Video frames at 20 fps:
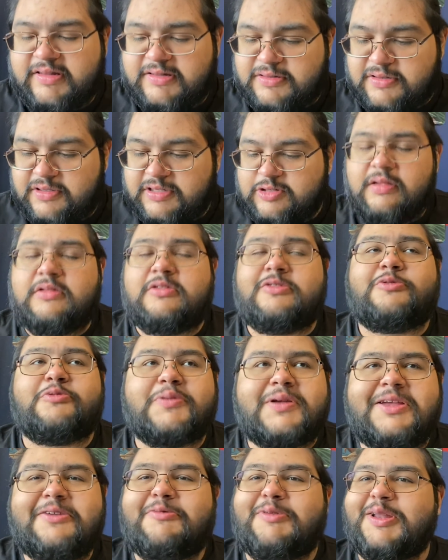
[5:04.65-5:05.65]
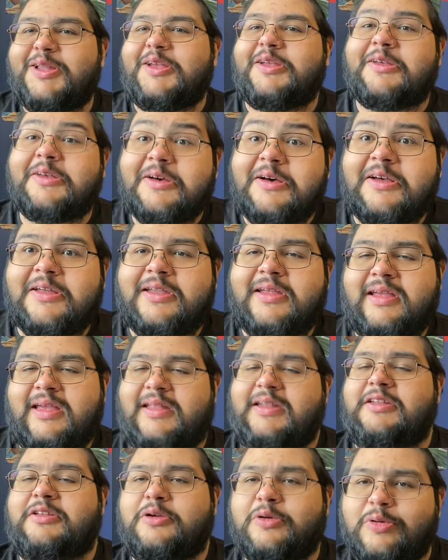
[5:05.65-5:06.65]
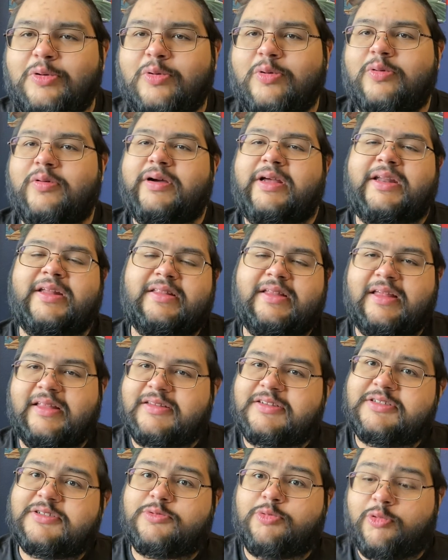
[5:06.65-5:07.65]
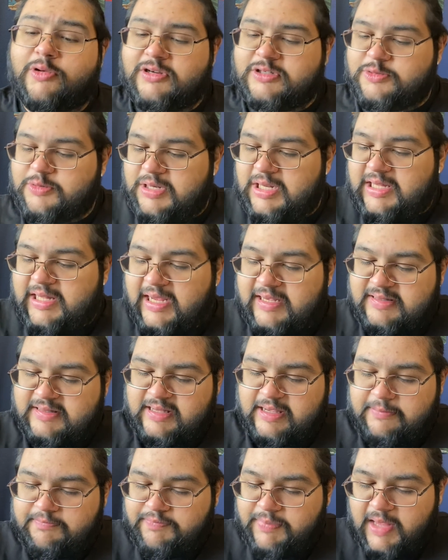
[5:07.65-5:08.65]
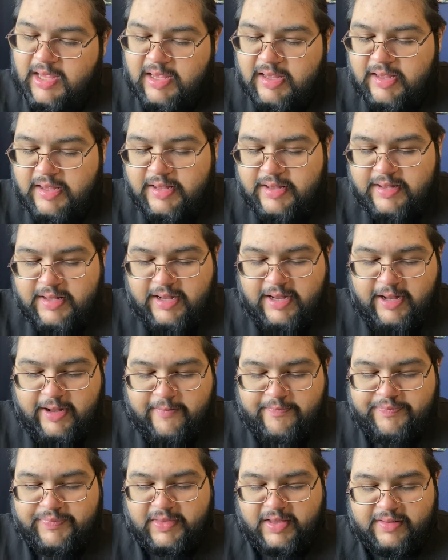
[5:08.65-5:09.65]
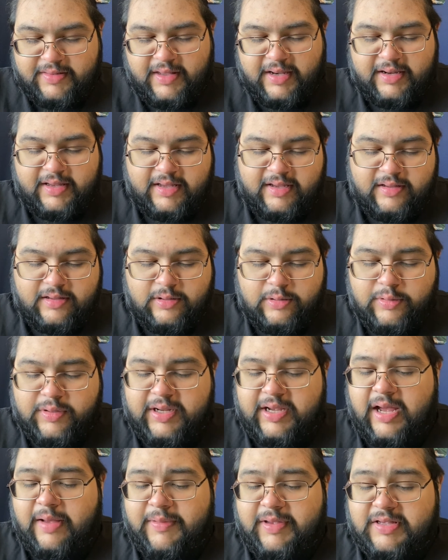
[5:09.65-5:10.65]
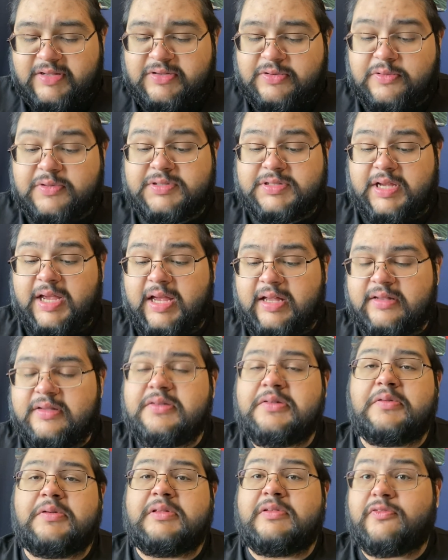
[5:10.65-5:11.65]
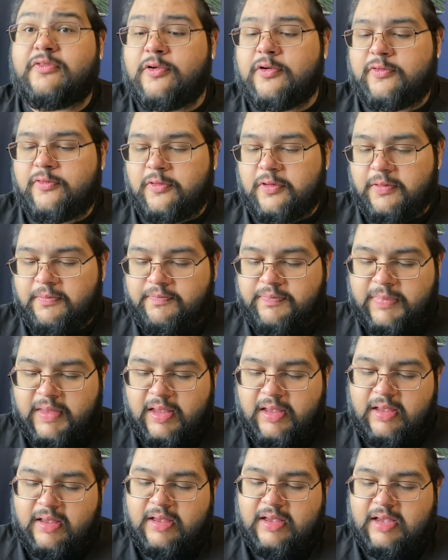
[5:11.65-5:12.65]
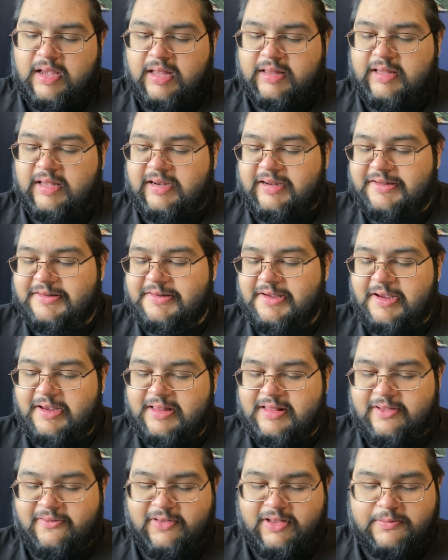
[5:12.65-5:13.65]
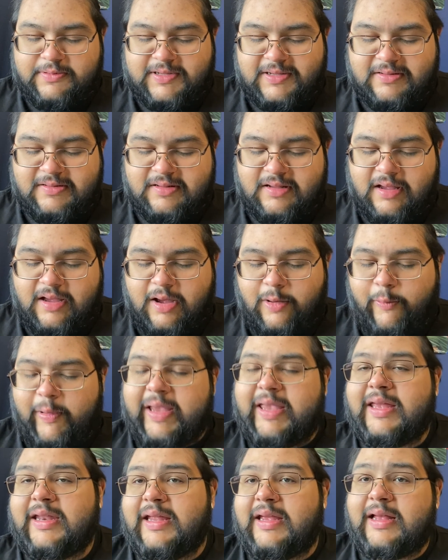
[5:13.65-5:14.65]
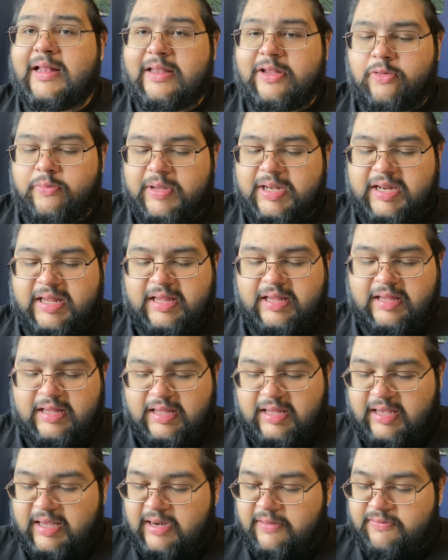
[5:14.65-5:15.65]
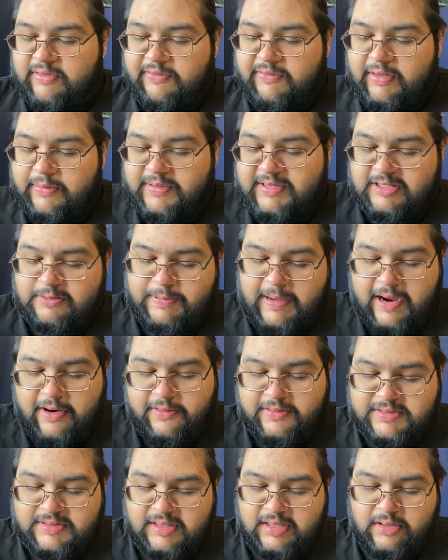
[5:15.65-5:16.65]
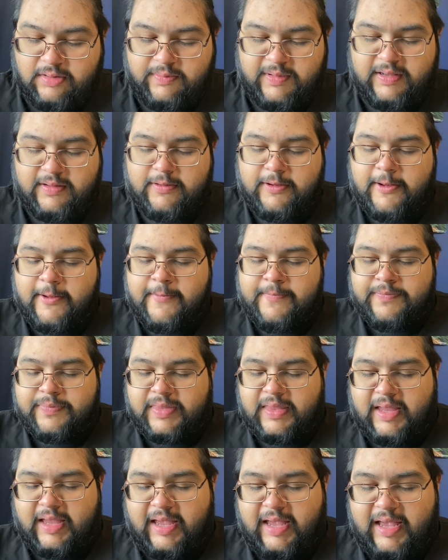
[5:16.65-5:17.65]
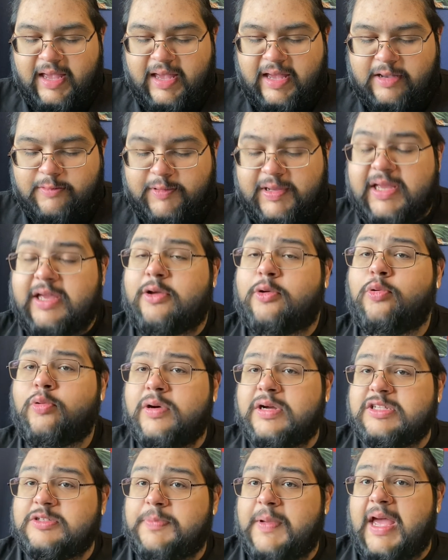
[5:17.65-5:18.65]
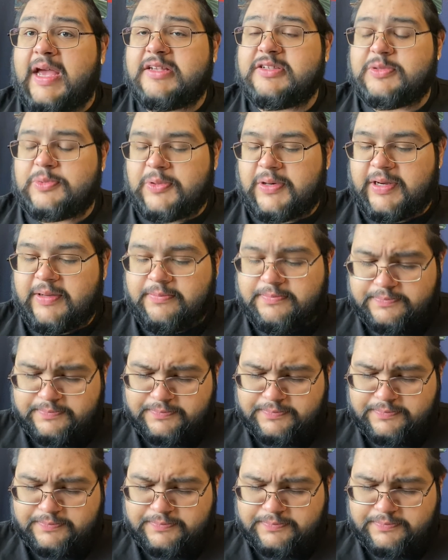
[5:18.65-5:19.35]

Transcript: So it's it's really, really good and cool, and it, it just works really nicely. Um, and then Kunigami scores again, so it's four four. And then Isaki develops his awakening a little bit. He he kind of develops his powers a little bit. And we get Kuon's backstory.